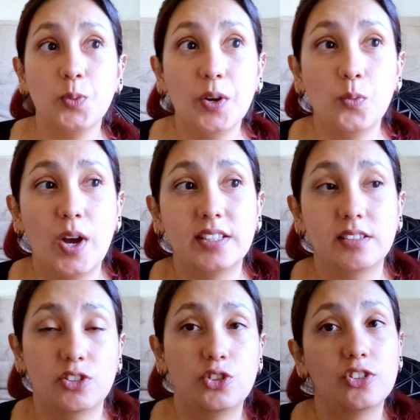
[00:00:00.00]
one was
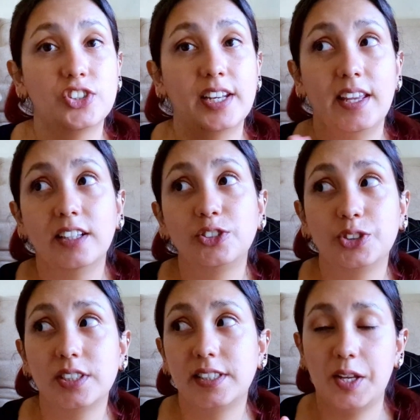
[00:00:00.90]
such an
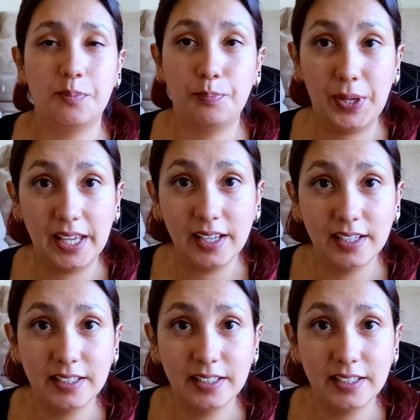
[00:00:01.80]
interesting pick.